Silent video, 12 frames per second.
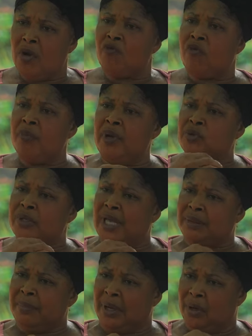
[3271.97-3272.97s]
for me to
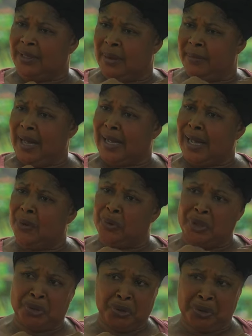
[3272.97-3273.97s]
get my daughter back, I
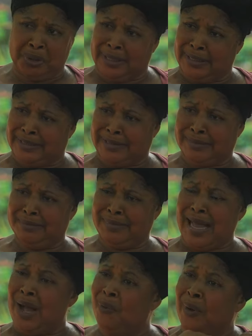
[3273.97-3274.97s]
will do it.
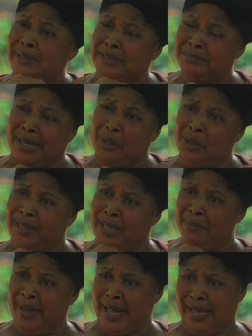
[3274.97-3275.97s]
I want my
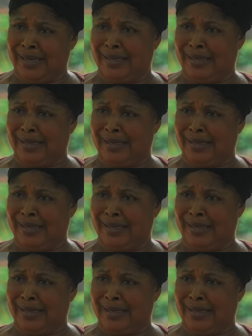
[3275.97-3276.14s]
daughter back.